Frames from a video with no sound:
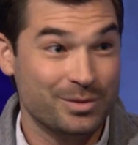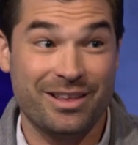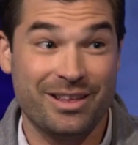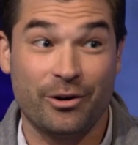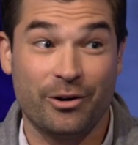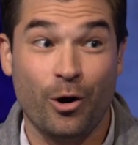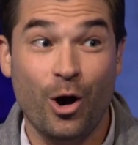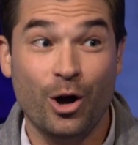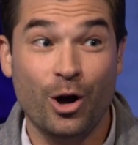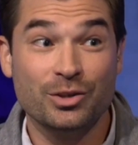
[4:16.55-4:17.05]
they're
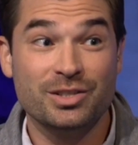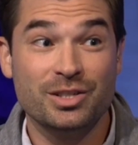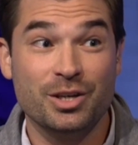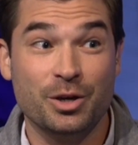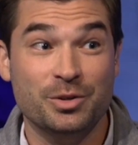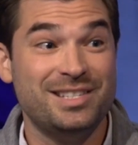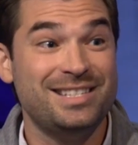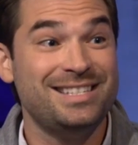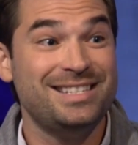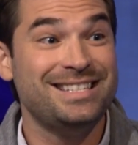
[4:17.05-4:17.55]
also
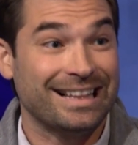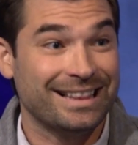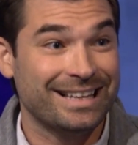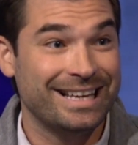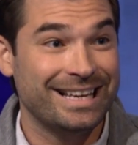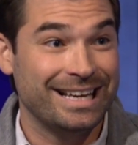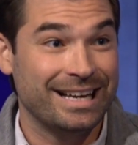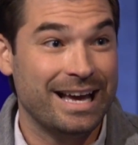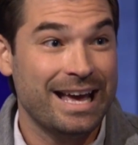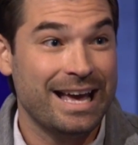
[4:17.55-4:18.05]

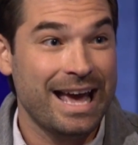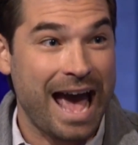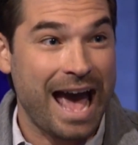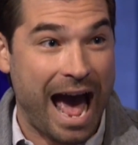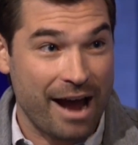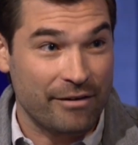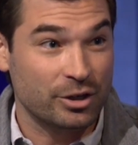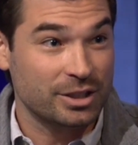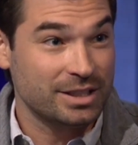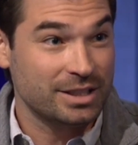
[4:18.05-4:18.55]
selling
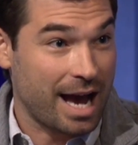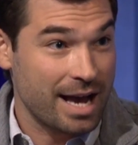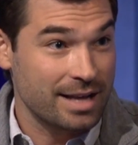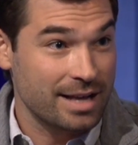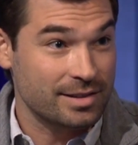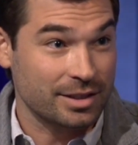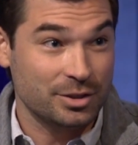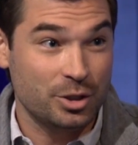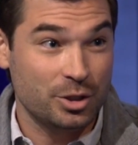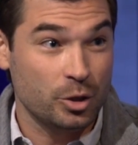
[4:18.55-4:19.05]

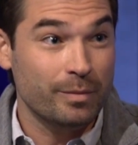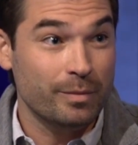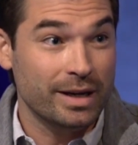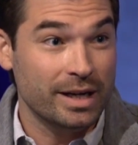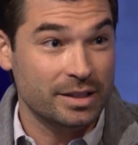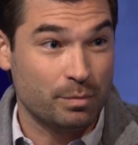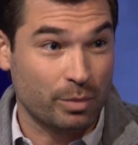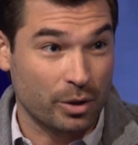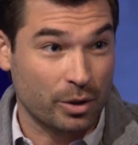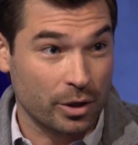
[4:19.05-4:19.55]
advertising two
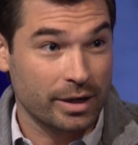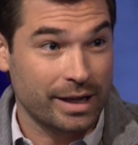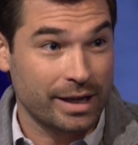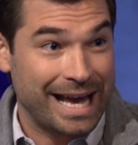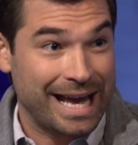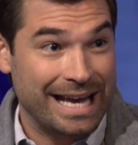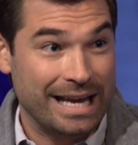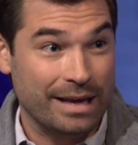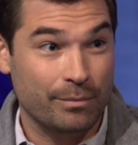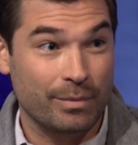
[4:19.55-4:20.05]
minutes per
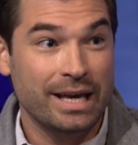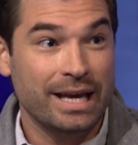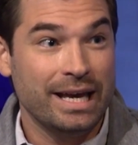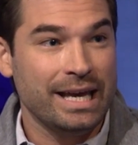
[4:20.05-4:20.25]
game